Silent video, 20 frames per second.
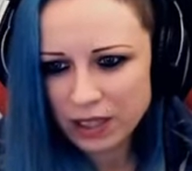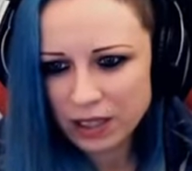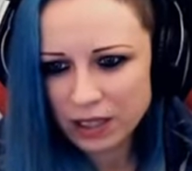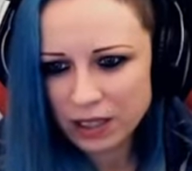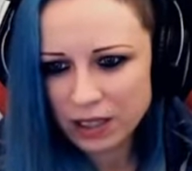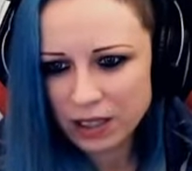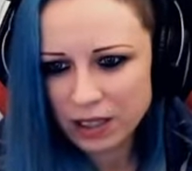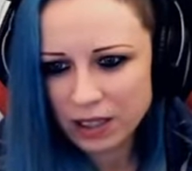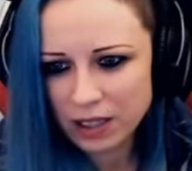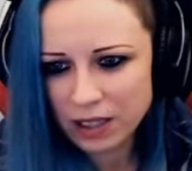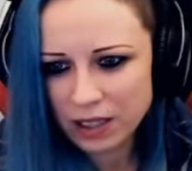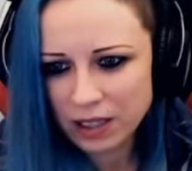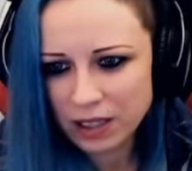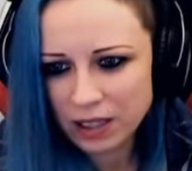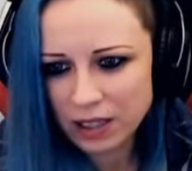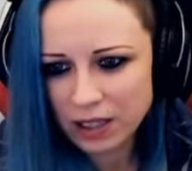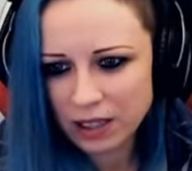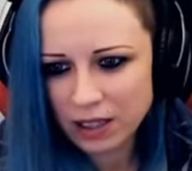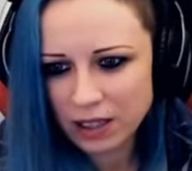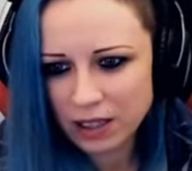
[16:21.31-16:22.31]
Oh,
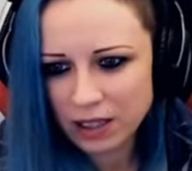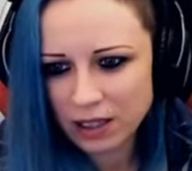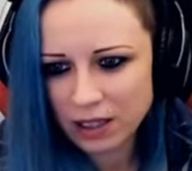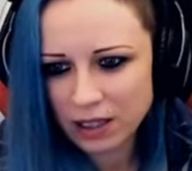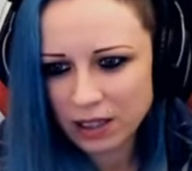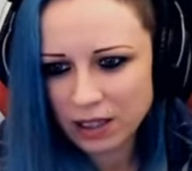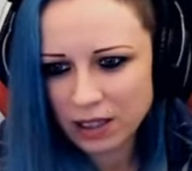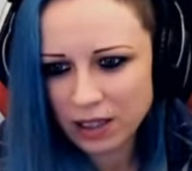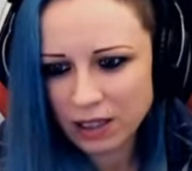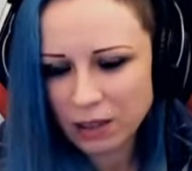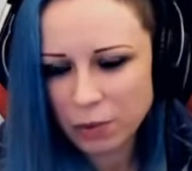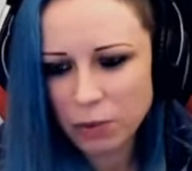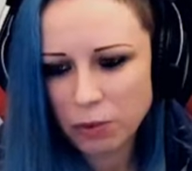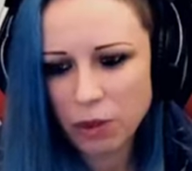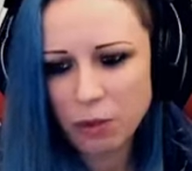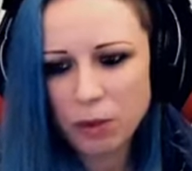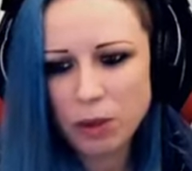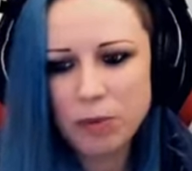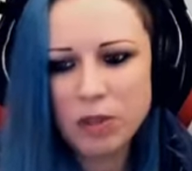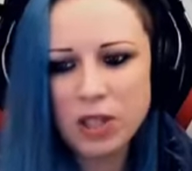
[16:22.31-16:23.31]
the
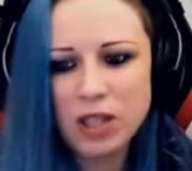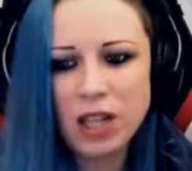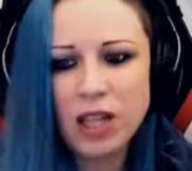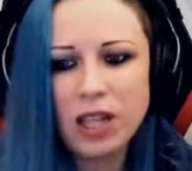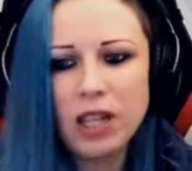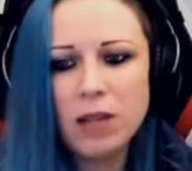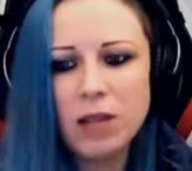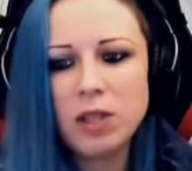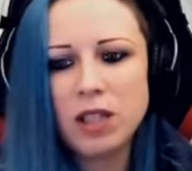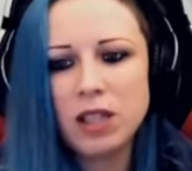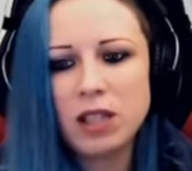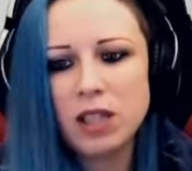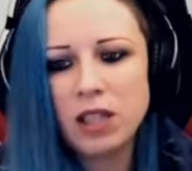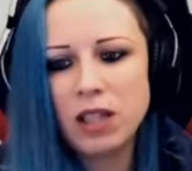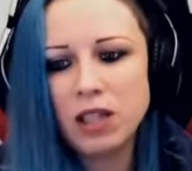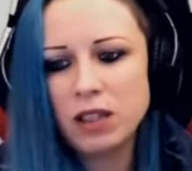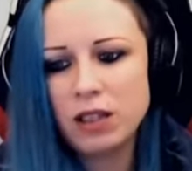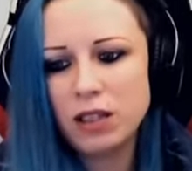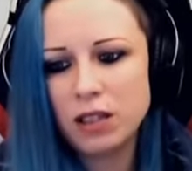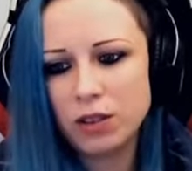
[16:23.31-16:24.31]
problem is enemy
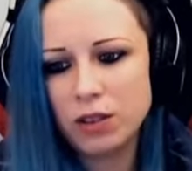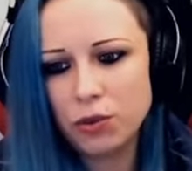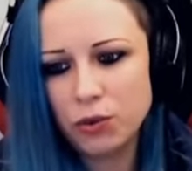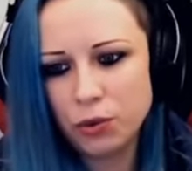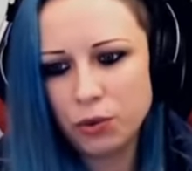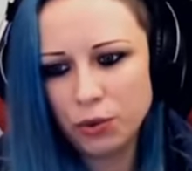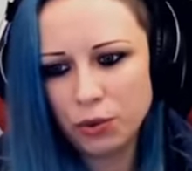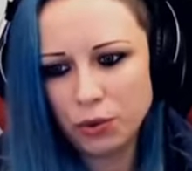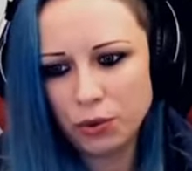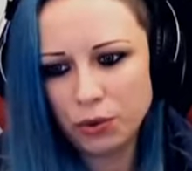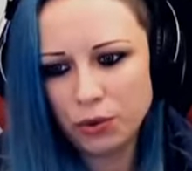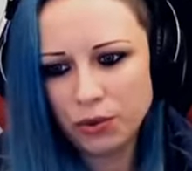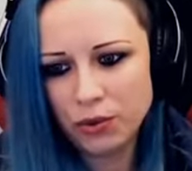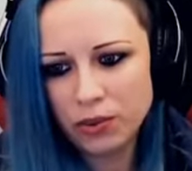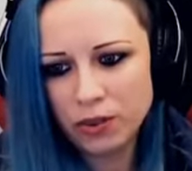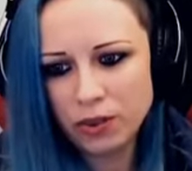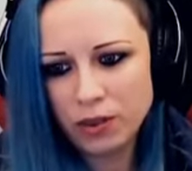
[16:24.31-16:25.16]
king there too.